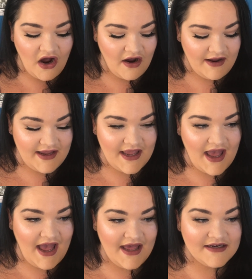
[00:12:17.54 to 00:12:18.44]
I
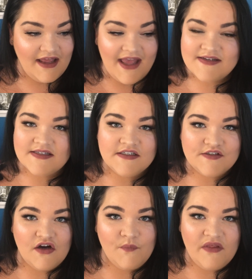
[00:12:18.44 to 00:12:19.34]
had excellent
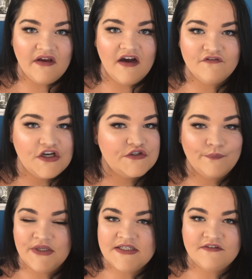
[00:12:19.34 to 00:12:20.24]
time with the coverage,
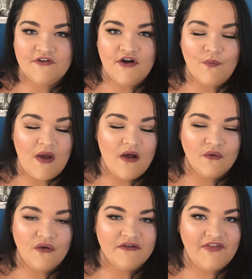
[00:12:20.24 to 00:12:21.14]
blended very
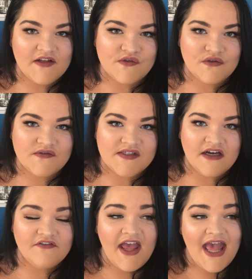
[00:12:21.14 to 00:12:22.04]
well, all of that sort of
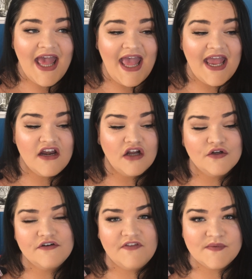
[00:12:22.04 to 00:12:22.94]
stuff. And a
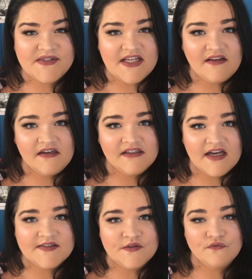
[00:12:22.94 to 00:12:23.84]
lot of them said that it
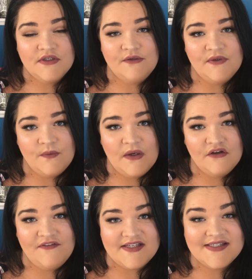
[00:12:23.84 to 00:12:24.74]
lasted really well
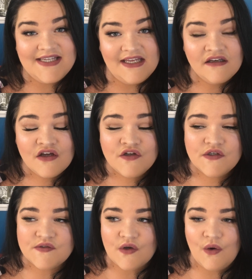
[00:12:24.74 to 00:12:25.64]
on their skin.
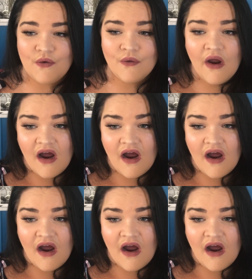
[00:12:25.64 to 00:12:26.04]
So